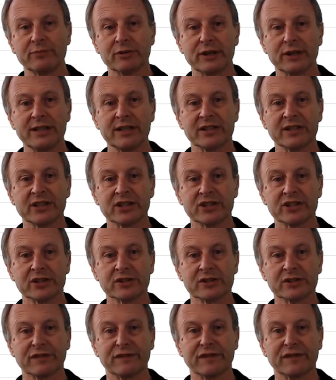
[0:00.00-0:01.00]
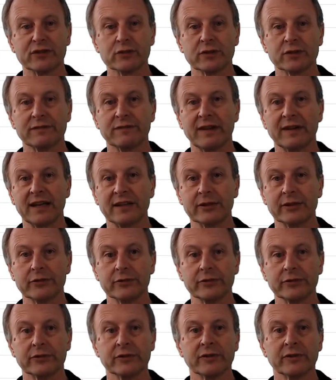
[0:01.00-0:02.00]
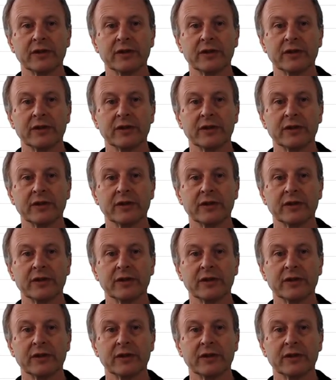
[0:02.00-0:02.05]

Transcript: preconditions to filter values.